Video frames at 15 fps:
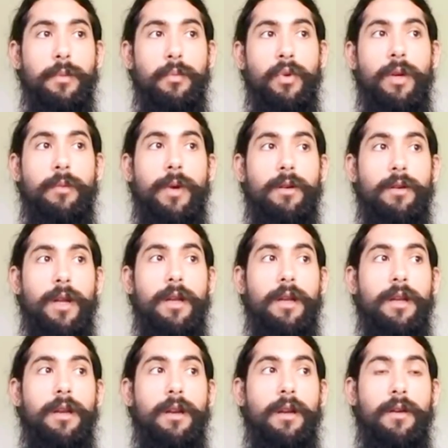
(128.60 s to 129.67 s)
to bring about
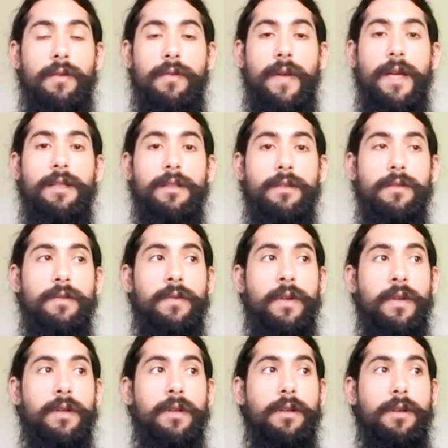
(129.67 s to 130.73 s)
an effective
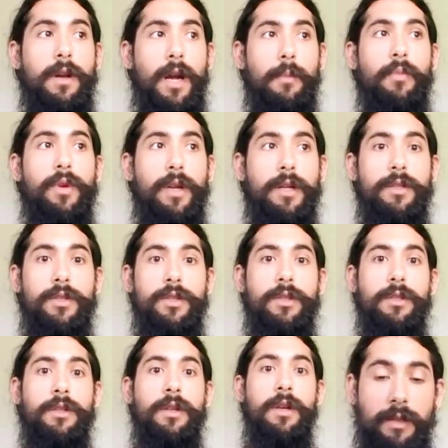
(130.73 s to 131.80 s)

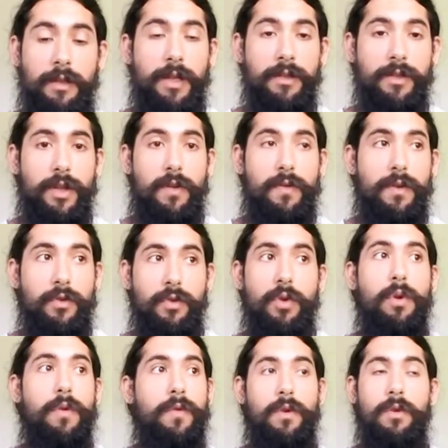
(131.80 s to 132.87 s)
comprehension and, and self
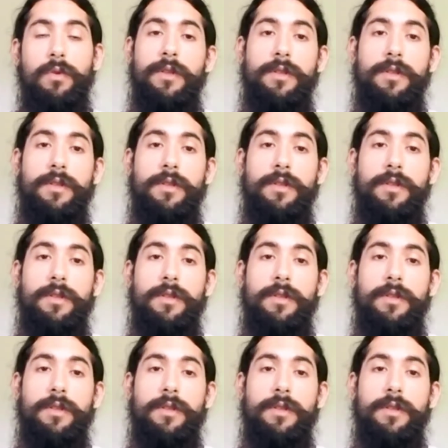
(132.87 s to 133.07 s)
control over our own